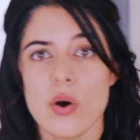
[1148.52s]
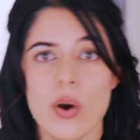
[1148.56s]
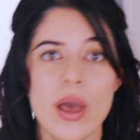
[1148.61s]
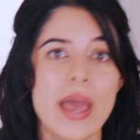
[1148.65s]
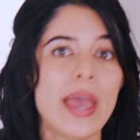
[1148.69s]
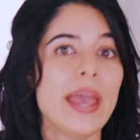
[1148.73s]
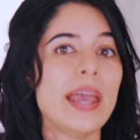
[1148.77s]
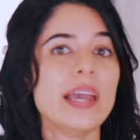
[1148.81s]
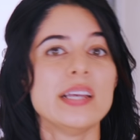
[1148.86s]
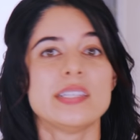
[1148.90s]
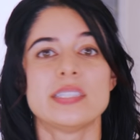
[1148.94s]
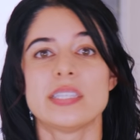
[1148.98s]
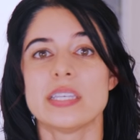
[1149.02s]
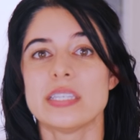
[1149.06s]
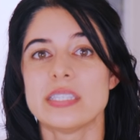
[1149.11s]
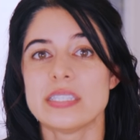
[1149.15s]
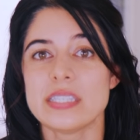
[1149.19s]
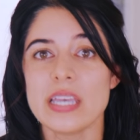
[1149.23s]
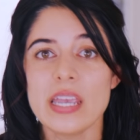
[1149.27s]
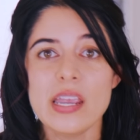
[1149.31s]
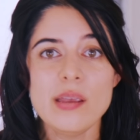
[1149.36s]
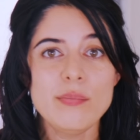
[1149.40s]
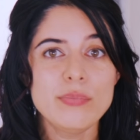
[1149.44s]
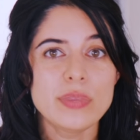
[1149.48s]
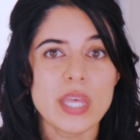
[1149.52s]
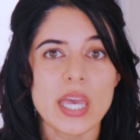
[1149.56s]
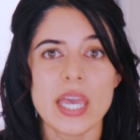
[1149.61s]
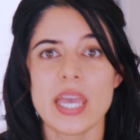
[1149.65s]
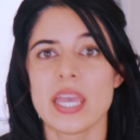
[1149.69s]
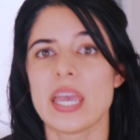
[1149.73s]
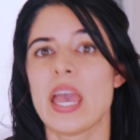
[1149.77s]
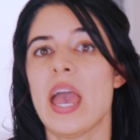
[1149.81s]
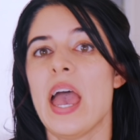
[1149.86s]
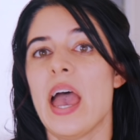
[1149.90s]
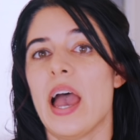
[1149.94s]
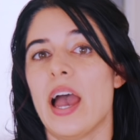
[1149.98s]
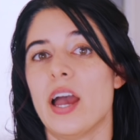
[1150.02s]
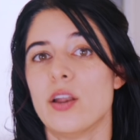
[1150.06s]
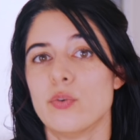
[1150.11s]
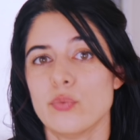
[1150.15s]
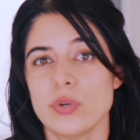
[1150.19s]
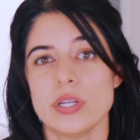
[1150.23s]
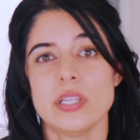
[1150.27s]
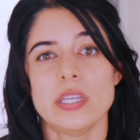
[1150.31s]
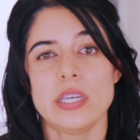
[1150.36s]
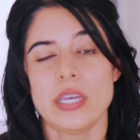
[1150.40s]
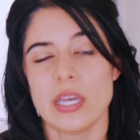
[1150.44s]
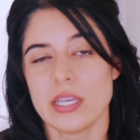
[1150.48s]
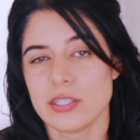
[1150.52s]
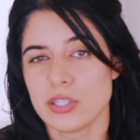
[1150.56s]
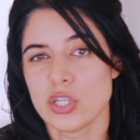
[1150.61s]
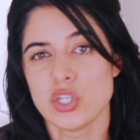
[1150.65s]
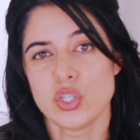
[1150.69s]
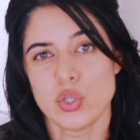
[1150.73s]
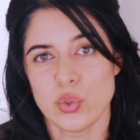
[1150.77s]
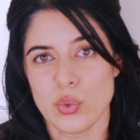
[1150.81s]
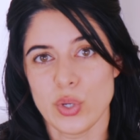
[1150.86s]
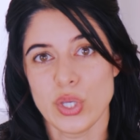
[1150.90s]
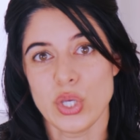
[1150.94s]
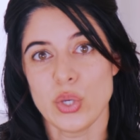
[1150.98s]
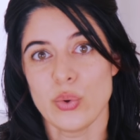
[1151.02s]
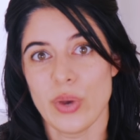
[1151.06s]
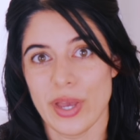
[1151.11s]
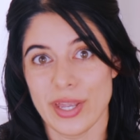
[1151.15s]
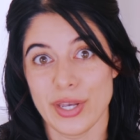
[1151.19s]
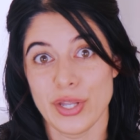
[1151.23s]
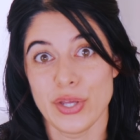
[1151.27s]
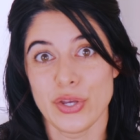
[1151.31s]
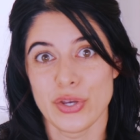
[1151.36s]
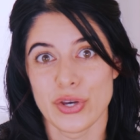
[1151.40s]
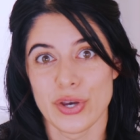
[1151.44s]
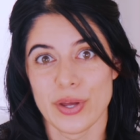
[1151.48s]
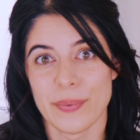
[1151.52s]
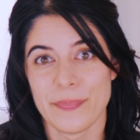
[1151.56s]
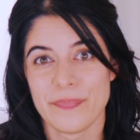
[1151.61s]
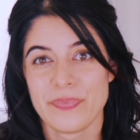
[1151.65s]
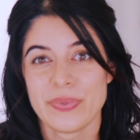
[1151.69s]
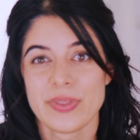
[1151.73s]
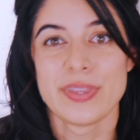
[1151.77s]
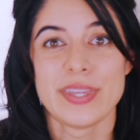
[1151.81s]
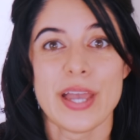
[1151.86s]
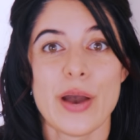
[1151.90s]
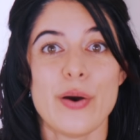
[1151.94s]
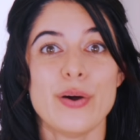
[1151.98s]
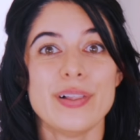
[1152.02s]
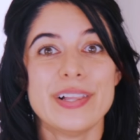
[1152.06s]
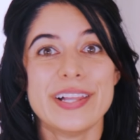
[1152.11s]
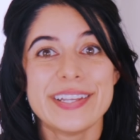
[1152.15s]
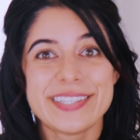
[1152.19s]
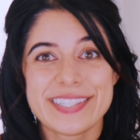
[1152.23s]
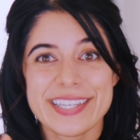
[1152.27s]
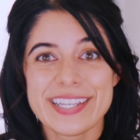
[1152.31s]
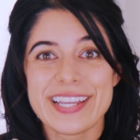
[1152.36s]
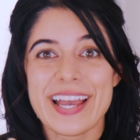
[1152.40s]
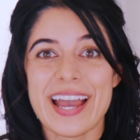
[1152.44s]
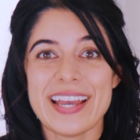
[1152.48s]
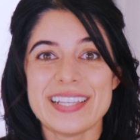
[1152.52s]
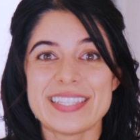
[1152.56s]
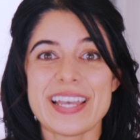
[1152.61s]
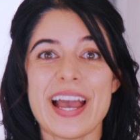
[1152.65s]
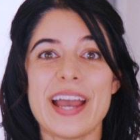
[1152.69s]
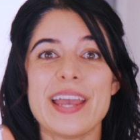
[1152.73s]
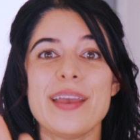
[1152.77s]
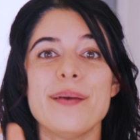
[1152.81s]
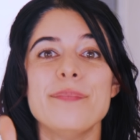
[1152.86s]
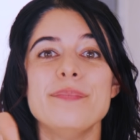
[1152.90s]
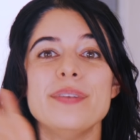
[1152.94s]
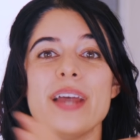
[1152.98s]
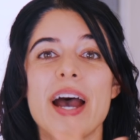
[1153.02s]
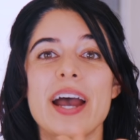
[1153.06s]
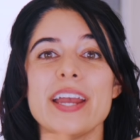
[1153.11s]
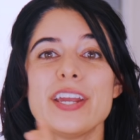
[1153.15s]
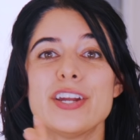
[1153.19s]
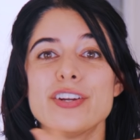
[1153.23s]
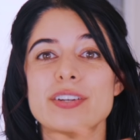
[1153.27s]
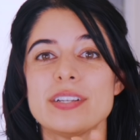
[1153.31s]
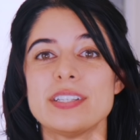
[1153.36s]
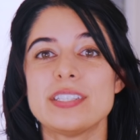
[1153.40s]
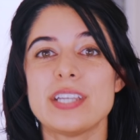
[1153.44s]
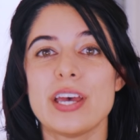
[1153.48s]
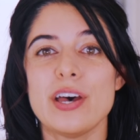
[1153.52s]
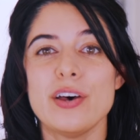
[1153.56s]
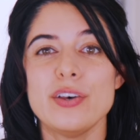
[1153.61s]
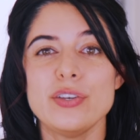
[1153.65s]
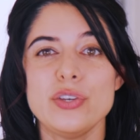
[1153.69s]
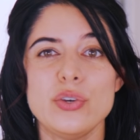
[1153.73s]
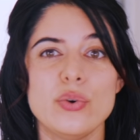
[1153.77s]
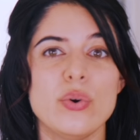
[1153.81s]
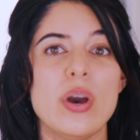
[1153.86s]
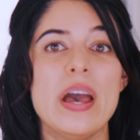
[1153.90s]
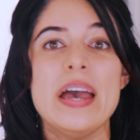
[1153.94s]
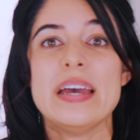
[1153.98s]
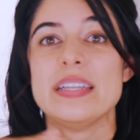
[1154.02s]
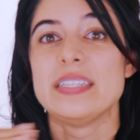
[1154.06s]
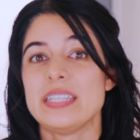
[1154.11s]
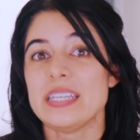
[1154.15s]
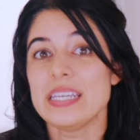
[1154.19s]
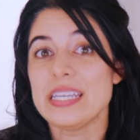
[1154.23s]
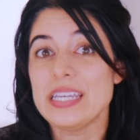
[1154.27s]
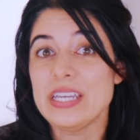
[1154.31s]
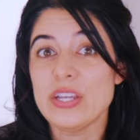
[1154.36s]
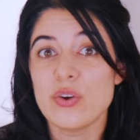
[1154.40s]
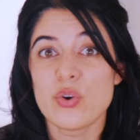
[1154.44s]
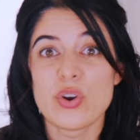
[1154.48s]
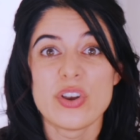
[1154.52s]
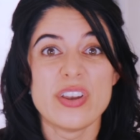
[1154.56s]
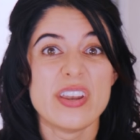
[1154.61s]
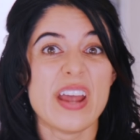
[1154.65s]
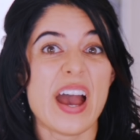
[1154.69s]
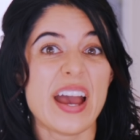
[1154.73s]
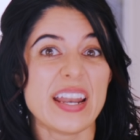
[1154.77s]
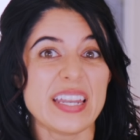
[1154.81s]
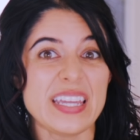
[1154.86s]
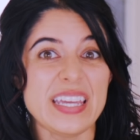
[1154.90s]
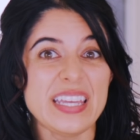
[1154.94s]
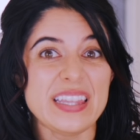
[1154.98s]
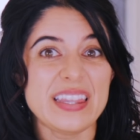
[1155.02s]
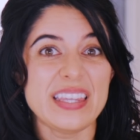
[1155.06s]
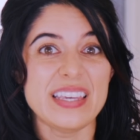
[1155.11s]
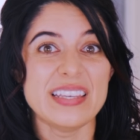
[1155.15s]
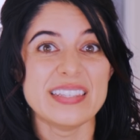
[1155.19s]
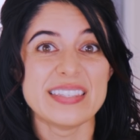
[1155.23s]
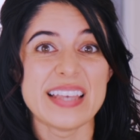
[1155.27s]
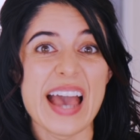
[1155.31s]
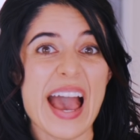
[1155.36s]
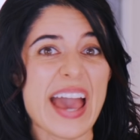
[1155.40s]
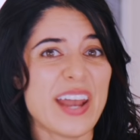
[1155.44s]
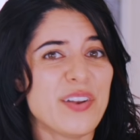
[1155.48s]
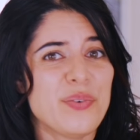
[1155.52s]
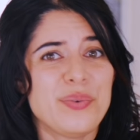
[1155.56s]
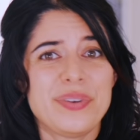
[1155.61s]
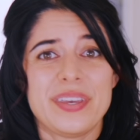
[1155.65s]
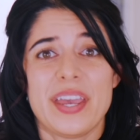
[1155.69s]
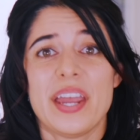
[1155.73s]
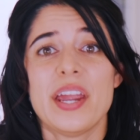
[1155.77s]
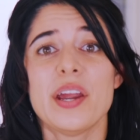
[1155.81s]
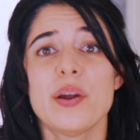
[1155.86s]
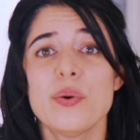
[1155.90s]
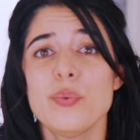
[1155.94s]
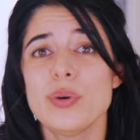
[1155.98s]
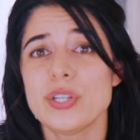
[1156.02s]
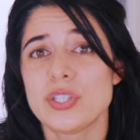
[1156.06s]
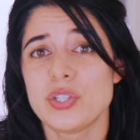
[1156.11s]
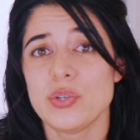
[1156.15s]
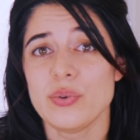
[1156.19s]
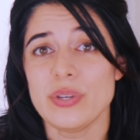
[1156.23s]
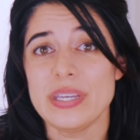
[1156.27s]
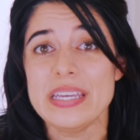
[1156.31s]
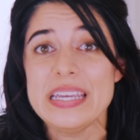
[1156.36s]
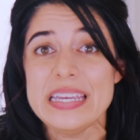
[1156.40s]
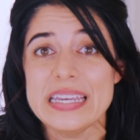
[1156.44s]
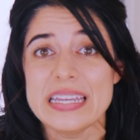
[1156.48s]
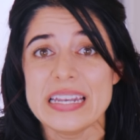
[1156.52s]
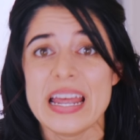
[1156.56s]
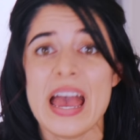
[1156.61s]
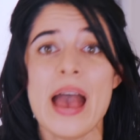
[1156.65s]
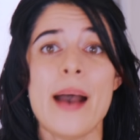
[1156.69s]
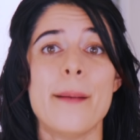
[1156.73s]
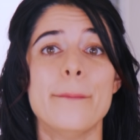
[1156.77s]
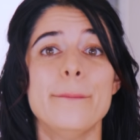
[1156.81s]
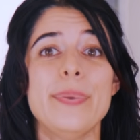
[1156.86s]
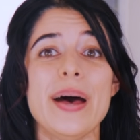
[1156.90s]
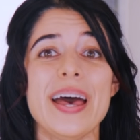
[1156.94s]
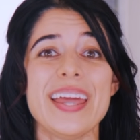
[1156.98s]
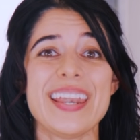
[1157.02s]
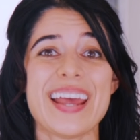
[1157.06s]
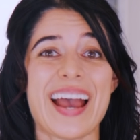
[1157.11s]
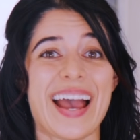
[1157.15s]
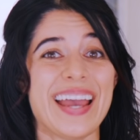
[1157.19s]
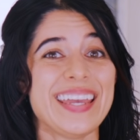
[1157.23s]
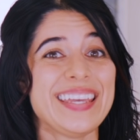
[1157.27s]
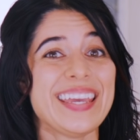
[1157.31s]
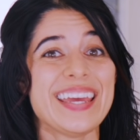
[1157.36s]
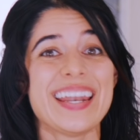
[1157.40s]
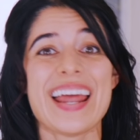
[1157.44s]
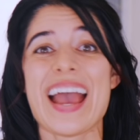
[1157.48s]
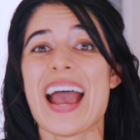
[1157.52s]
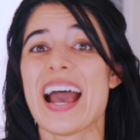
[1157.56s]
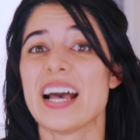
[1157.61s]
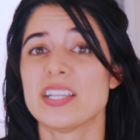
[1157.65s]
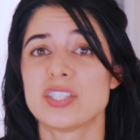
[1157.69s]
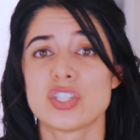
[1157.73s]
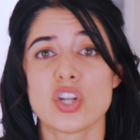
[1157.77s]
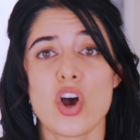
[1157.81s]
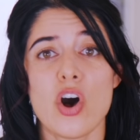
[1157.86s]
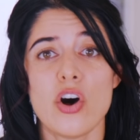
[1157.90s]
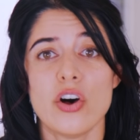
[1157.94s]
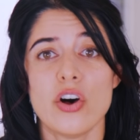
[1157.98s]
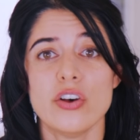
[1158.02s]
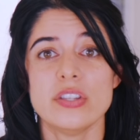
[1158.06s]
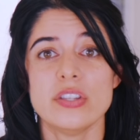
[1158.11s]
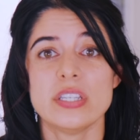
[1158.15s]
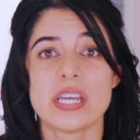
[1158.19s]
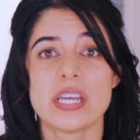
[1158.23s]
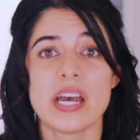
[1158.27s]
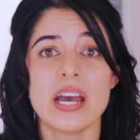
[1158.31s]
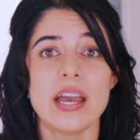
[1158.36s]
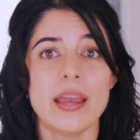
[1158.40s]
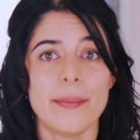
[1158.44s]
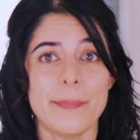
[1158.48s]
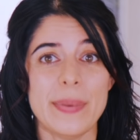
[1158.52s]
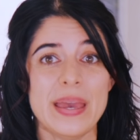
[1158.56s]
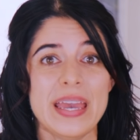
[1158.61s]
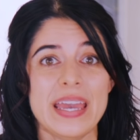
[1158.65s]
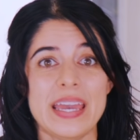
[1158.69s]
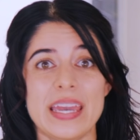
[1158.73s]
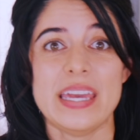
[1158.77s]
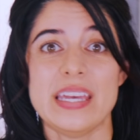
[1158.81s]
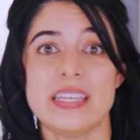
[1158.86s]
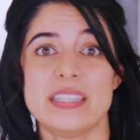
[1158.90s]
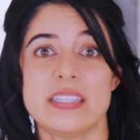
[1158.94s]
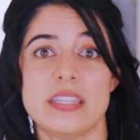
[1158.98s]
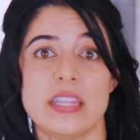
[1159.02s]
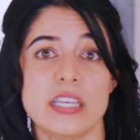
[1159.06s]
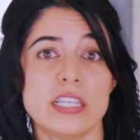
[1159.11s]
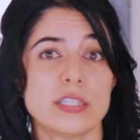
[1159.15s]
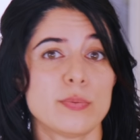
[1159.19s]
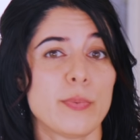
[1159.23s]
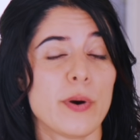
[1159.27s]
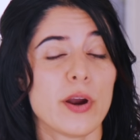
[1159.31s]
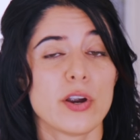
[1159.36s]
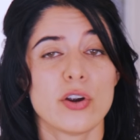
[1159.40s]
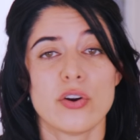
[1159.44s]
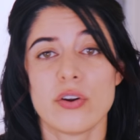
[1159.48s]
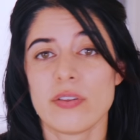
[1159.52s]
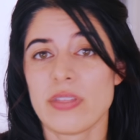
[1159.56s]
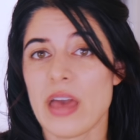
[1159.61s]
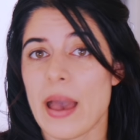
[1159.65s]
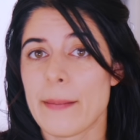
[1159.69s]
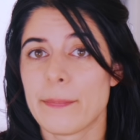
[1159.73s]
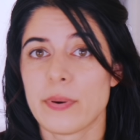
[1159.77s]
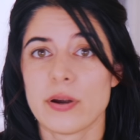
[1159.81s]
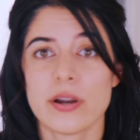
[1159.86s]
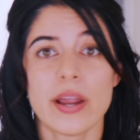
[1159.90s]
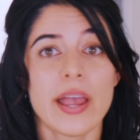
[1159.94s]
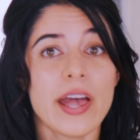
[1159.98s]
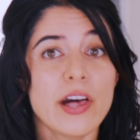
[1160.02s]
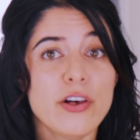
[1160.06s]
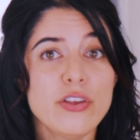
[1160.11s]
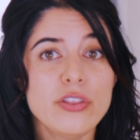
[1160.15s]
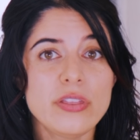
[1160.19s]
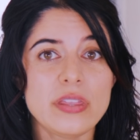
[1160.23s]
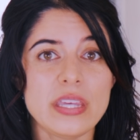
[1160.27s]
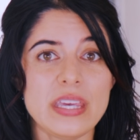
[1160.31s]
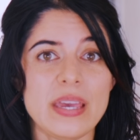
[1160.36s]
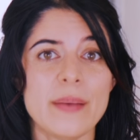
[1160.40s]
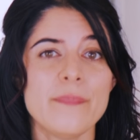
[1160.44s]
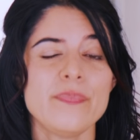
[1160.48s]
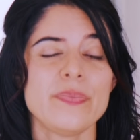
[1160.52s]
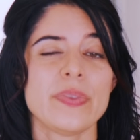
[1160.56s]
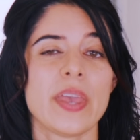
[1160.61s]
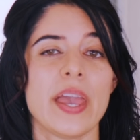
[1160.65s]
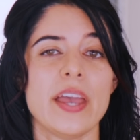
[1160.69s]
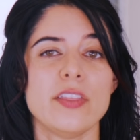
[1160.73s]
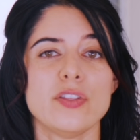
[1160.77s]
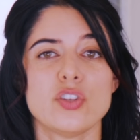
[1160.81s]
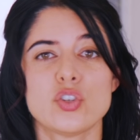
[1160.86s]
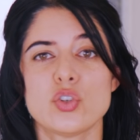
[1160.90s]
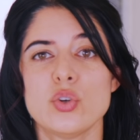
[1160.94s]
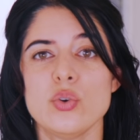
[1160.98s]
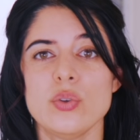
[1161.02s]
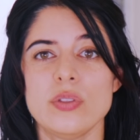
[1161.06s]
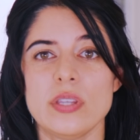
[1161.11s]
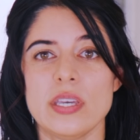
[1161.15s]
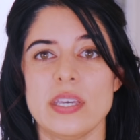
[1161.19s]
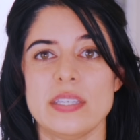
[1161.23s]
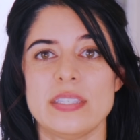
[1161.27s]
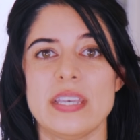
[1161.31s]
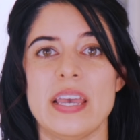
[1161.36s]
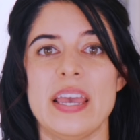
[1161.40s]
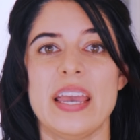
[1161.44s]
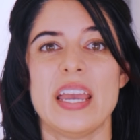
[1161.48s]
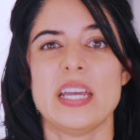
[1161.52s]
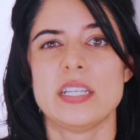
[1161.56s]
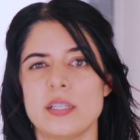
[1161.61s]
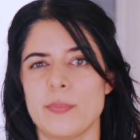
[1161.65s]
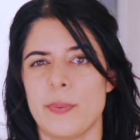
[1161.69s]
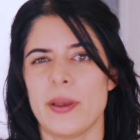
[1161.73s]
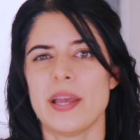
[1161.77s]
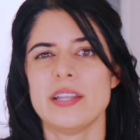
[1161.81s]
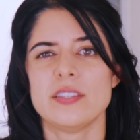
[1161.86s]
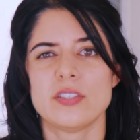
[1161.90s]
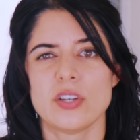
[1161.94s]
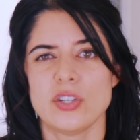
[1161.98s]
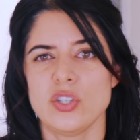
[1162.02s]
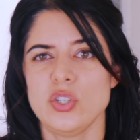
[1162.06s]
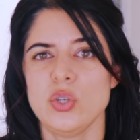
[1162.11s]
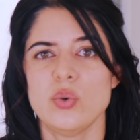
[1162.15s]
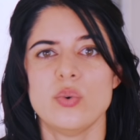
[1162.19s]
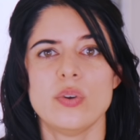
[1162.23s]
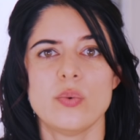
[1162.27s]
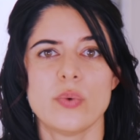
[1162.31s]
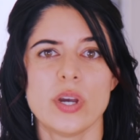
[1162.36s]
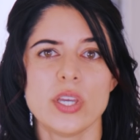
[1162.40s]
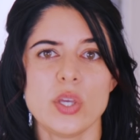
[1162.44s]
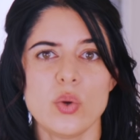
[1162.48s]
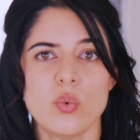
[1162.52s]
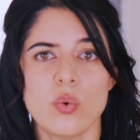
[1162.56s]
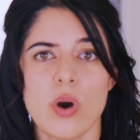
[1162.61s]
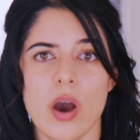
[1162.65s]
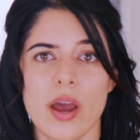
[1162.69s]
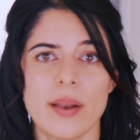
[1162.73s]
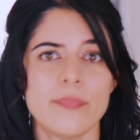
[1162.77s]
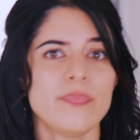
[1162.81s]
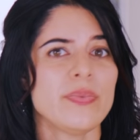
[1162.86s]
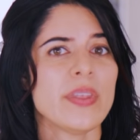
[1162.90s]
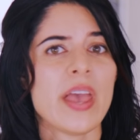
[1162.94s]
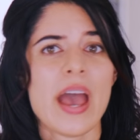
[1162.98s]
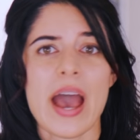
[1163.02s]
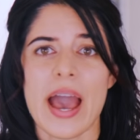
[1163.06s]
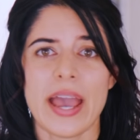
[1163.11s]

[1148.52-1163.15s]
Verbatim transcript: though it's the same thing and really isn't doing you any good. Now, listen, guys, I am not here to tell you to eat or not eat these. I don't care what you eat, but I get asked all the time is this bar or that bar healthy? And the truth is, it depends on you and what you want.